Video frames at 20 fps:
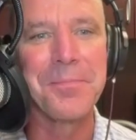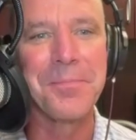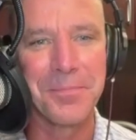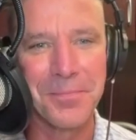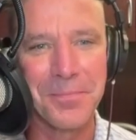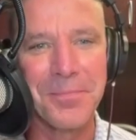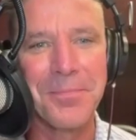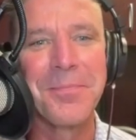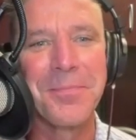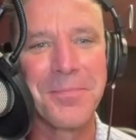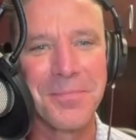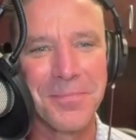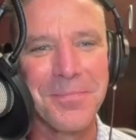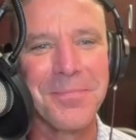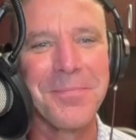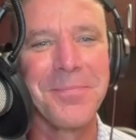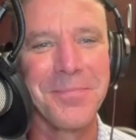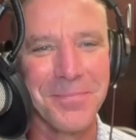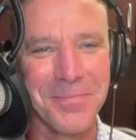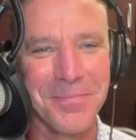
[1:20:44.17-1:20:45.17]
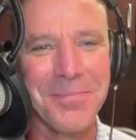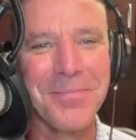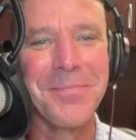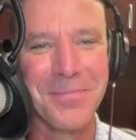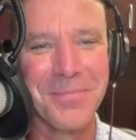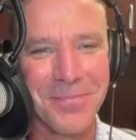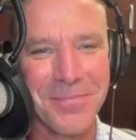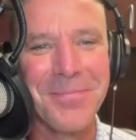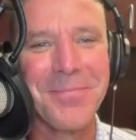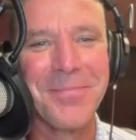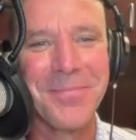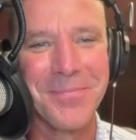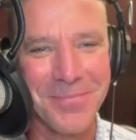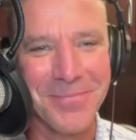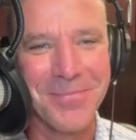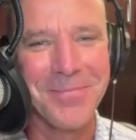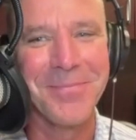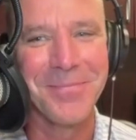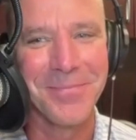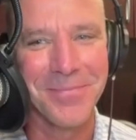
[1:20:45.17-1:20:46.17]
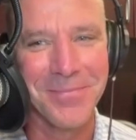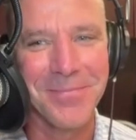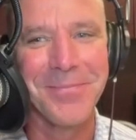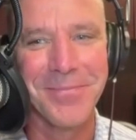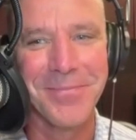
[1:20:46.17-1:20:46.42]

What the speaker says: ballet, Dad. It's got to be Russian ballet. And